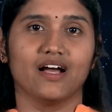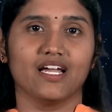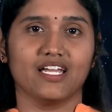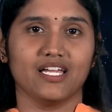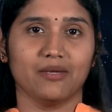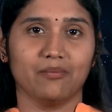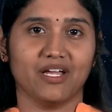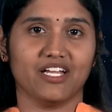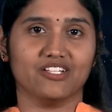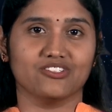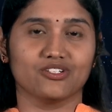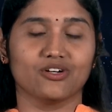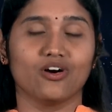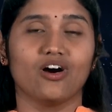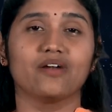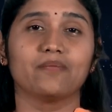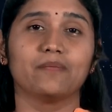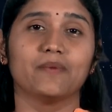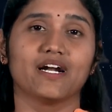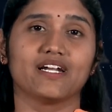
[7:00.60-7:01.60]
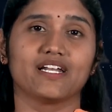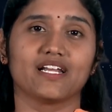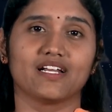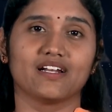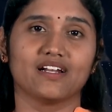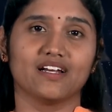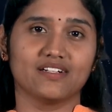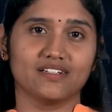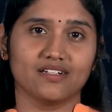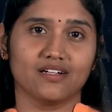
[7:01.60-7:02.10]
image or
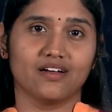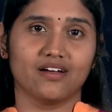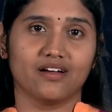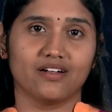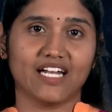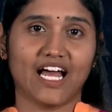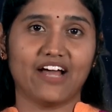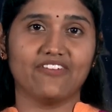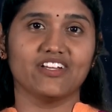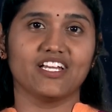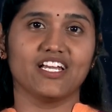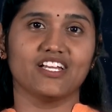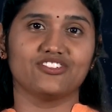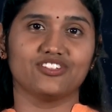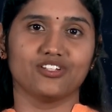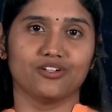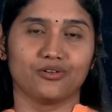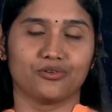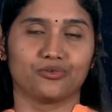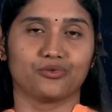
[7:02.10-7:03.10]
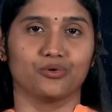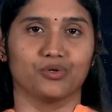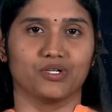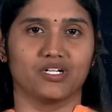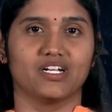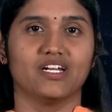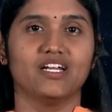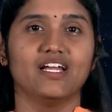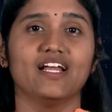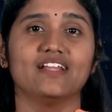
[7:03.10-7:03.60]
particular navigation route.
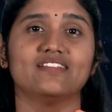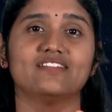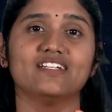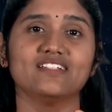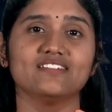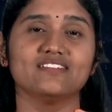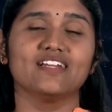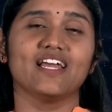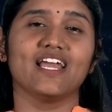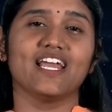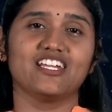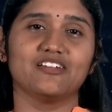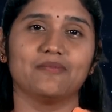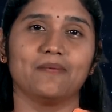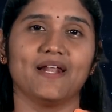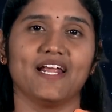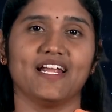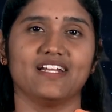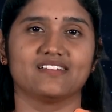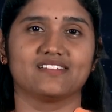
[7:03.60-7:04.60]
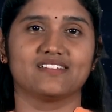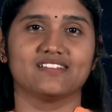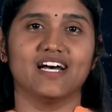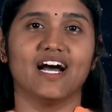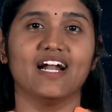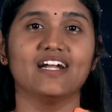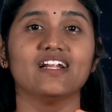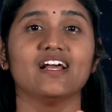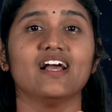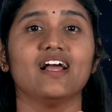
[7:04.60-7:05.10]
This explains
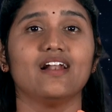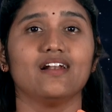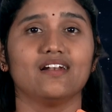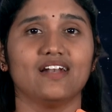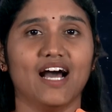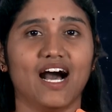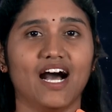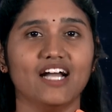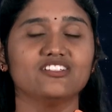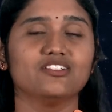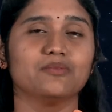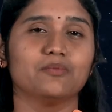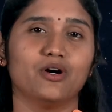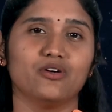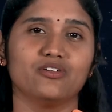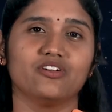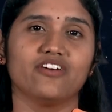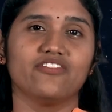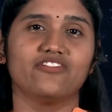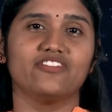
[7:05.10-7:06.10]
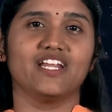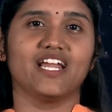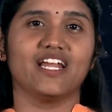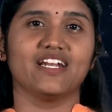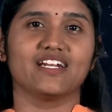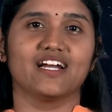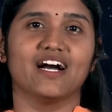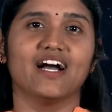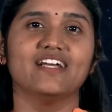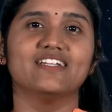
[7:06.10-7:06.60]
that large amount of
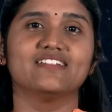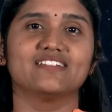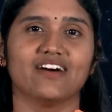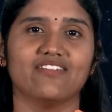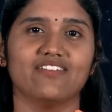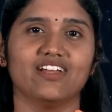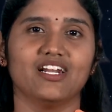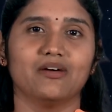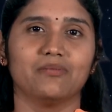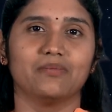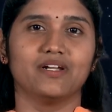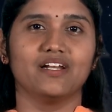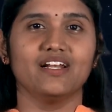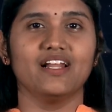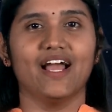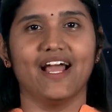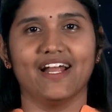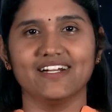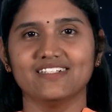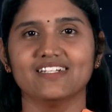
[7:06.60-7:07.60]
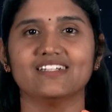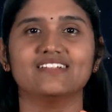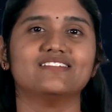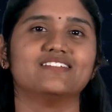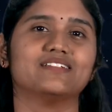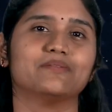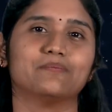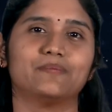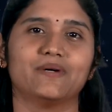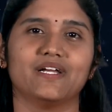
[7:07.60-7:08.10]
data is available at
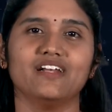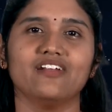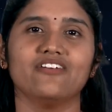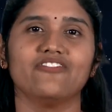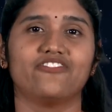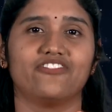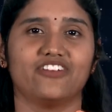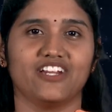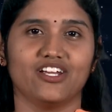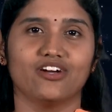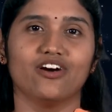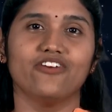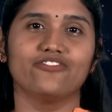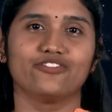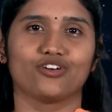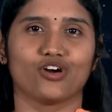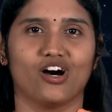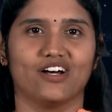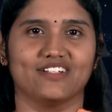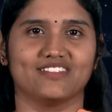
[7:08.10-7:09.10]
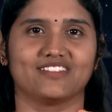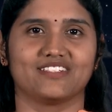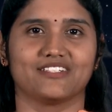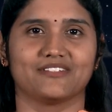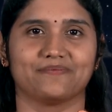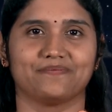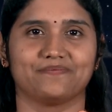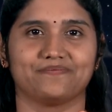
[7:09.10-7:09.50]
simple free of cost.